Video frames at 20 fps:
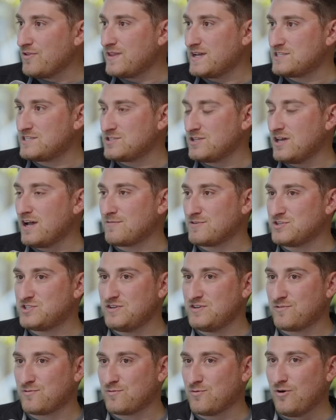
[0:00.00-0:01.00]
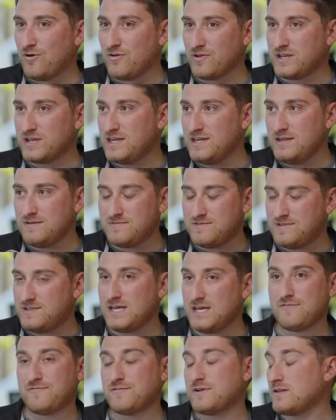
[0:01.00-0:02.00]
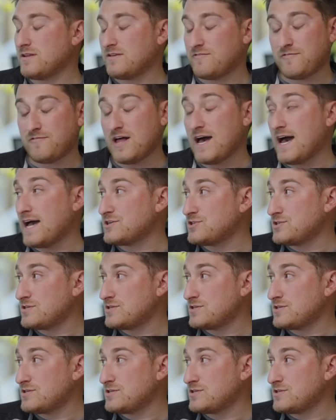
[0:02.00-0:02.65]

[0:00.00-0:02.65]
that slot receiver role, and he definitely flashed.